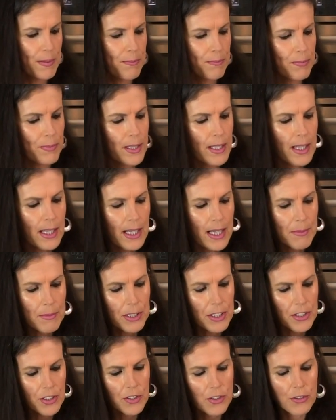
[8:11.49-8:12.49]
I'm
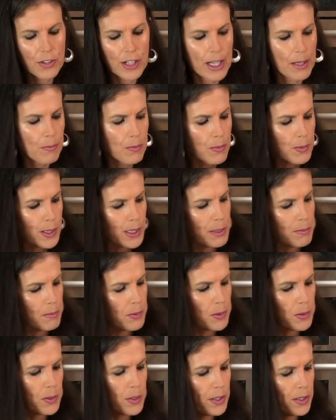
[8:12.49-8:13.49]
going to grab one
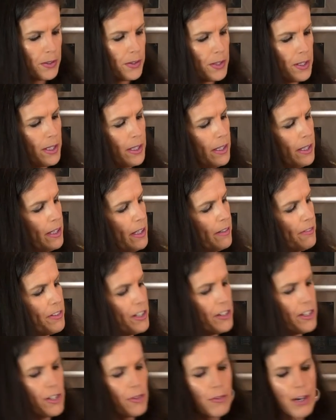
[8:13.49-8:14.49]
more
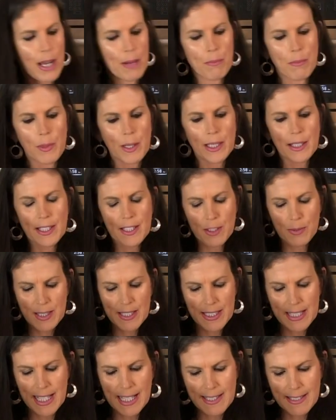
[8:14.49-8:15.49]
very ripe one. This
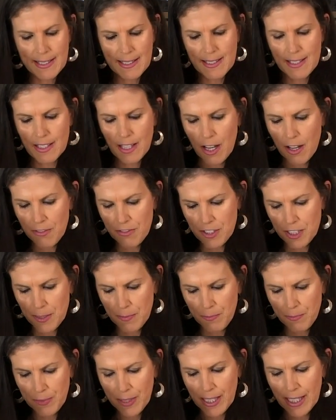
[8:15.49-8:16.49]
one's nice and soft.
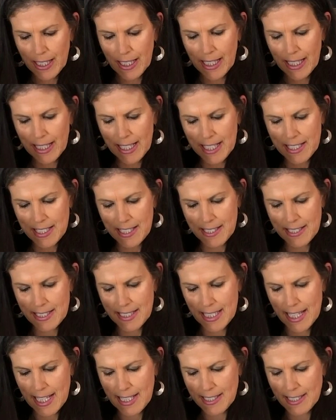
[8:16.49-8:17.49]
Again, I just
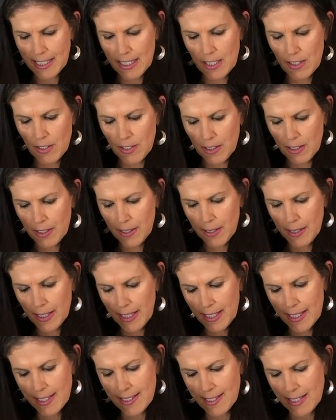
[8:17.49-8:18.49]
slice along
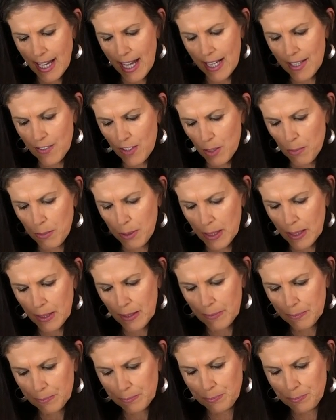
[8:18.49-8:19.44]
the side of the pit.